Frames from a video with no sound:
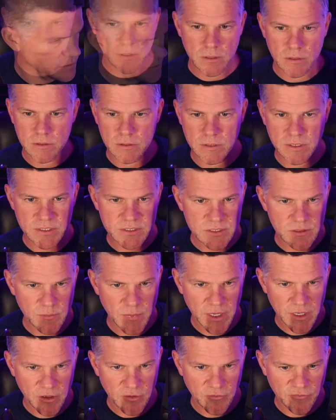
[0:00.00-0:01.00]
this
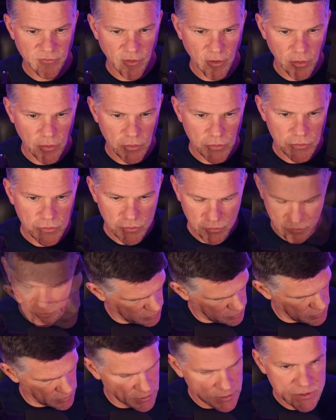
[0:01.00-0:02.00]
microphone
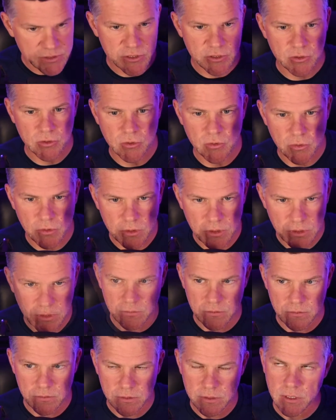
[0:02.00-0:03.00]
into,
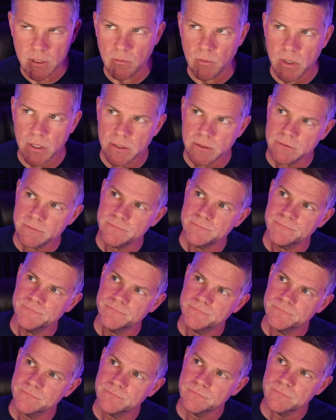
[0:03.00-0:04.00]
you know what?
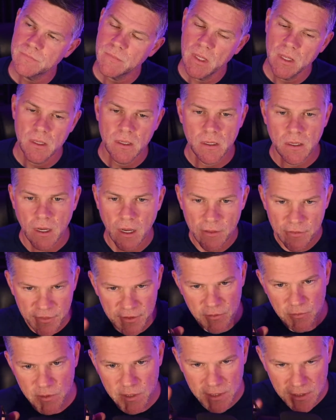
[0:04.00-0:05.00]
I think what I'd